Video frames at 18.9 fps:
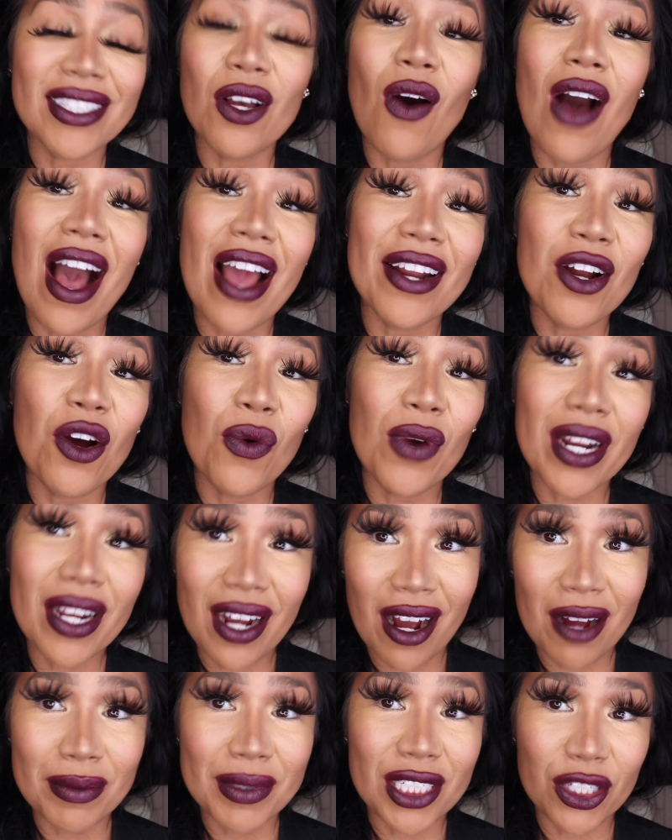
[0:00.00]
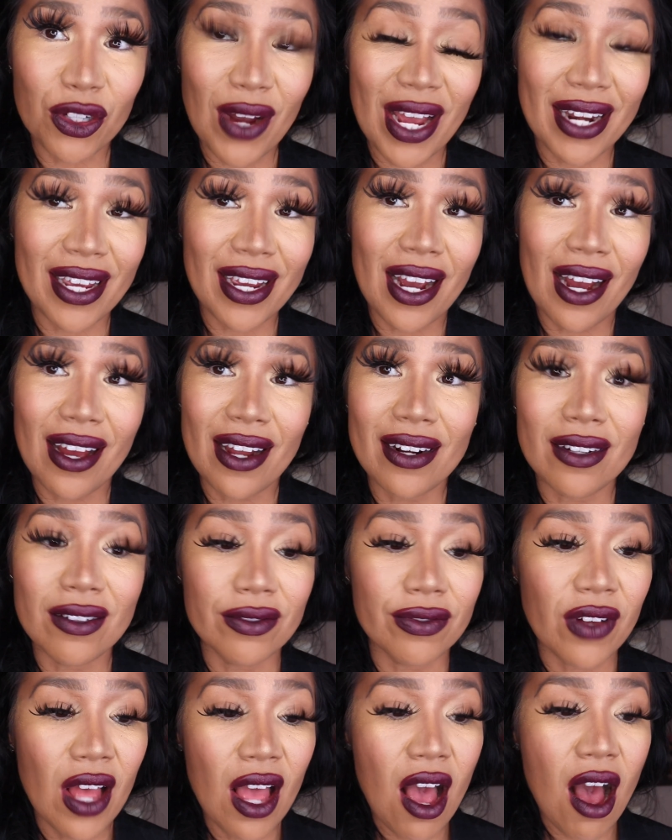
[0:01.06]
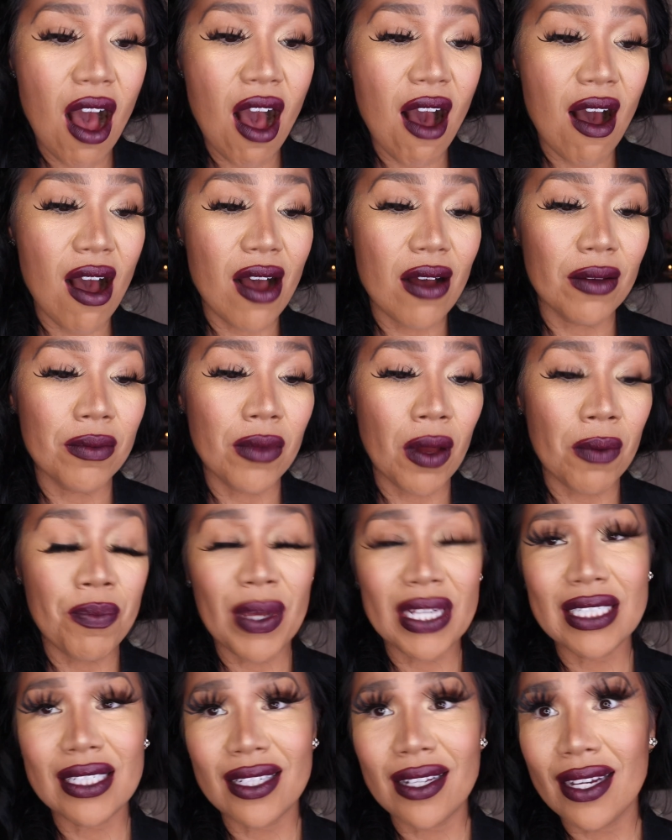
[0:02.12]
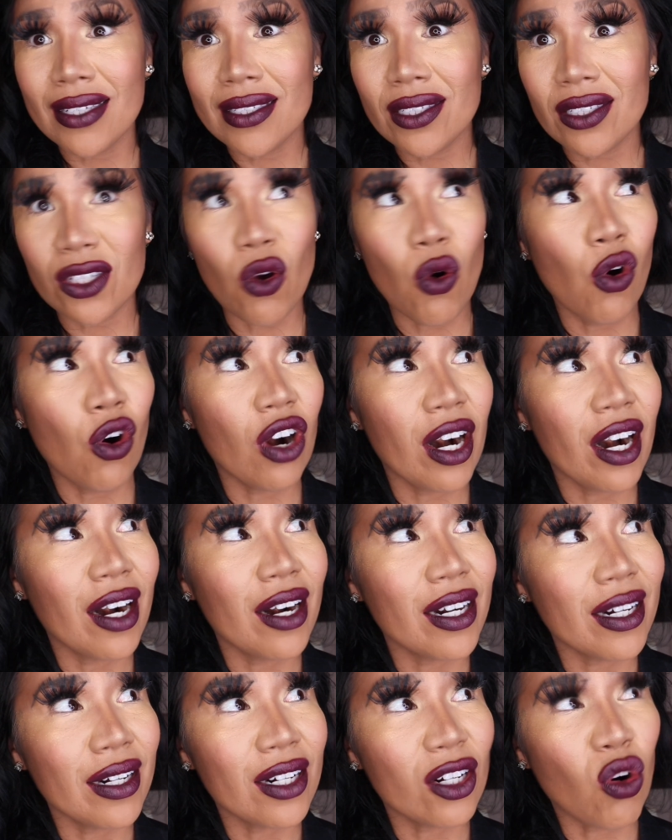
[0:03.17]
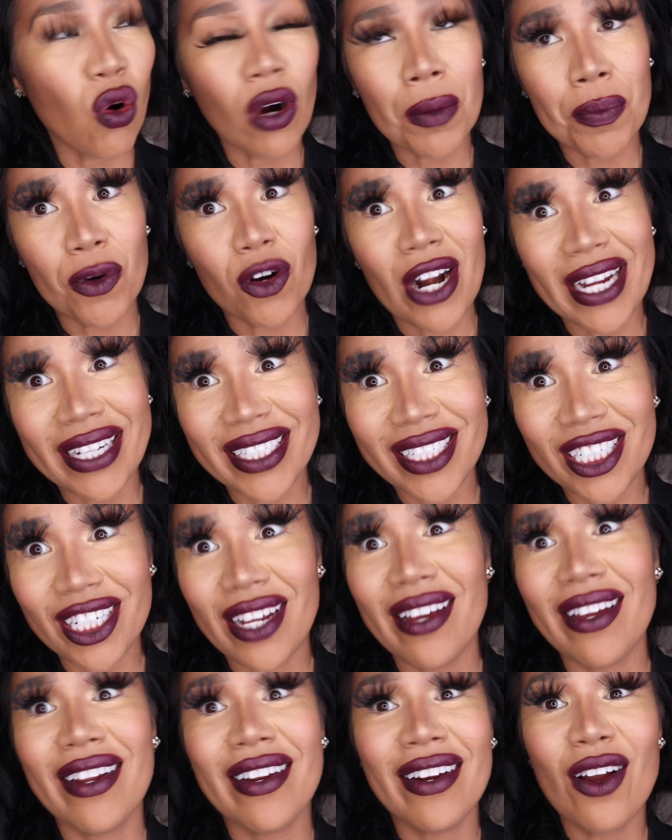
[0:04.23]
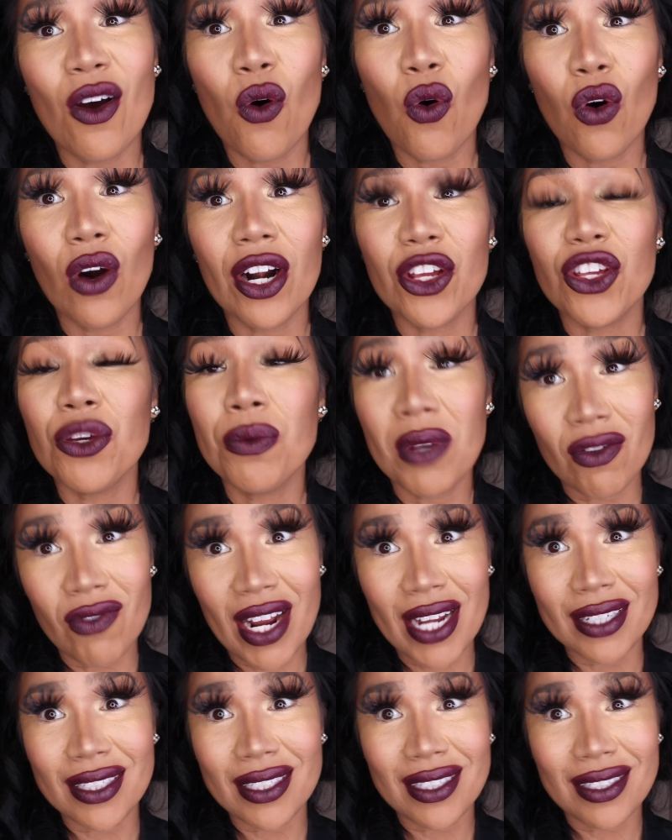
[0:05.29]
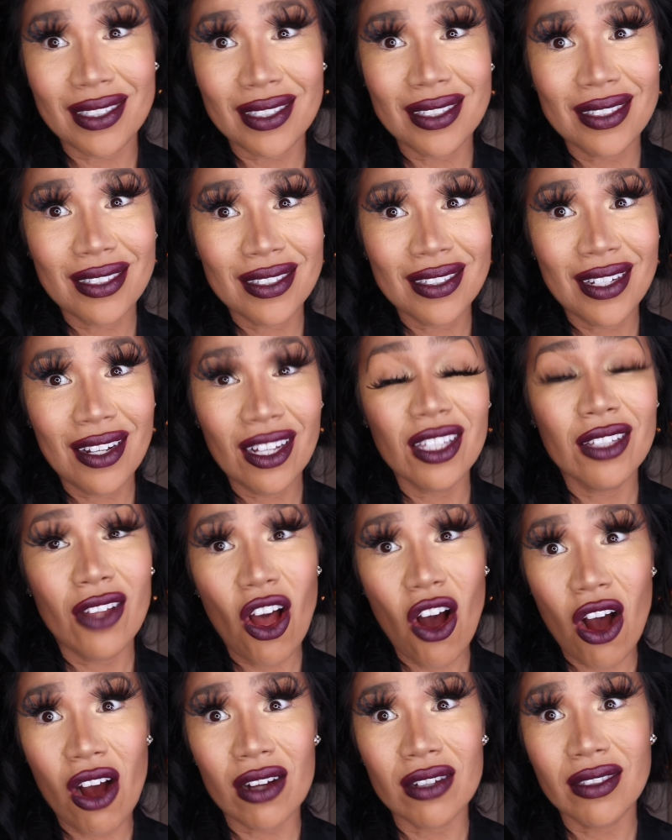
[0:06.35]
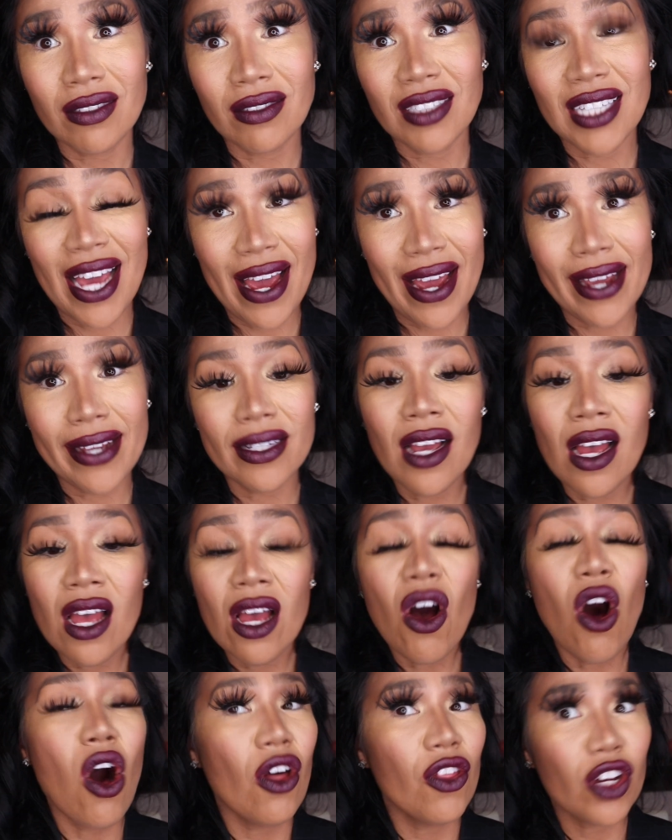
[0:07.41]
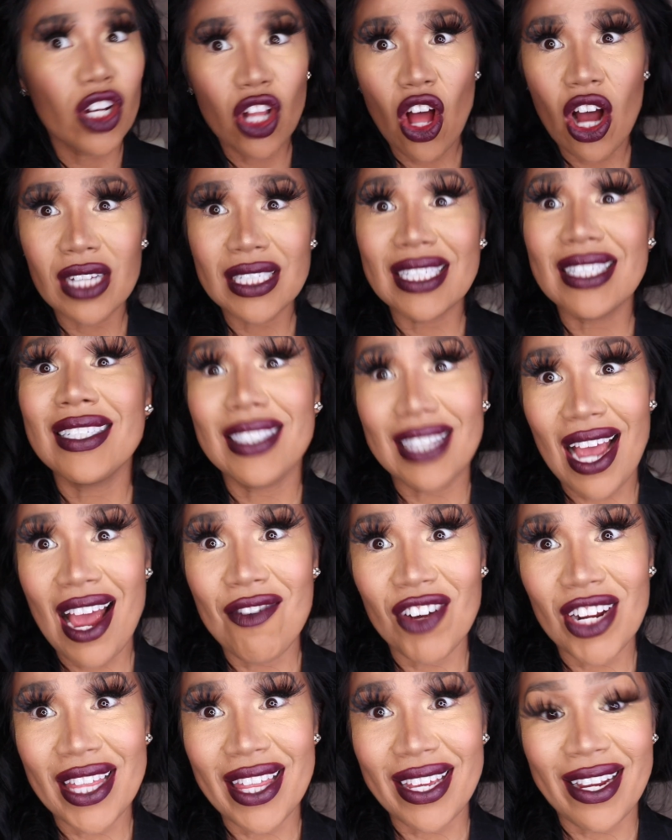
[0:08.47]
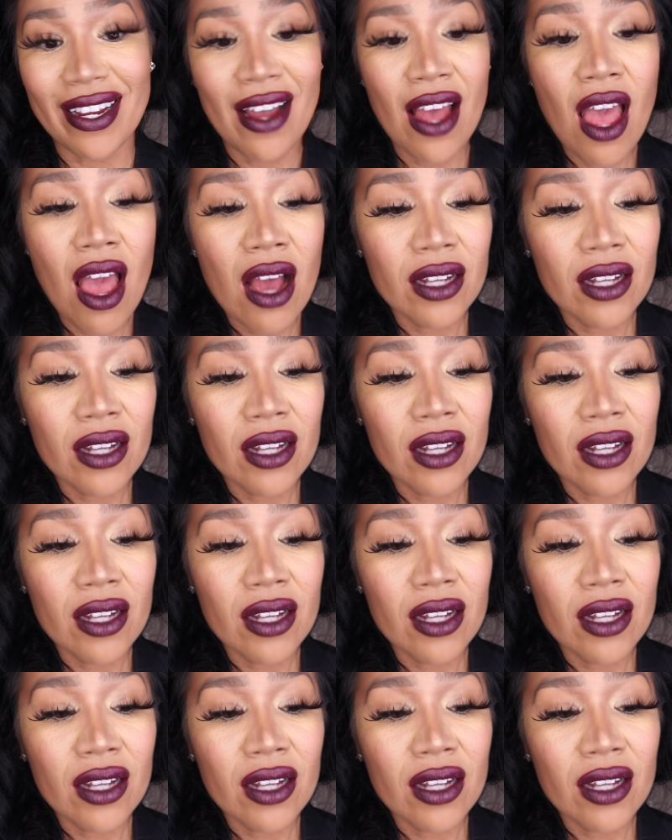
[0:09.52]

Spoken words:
So I know when it comes to any kind of business or corporation or human rights law, okay? All the clauses, everything.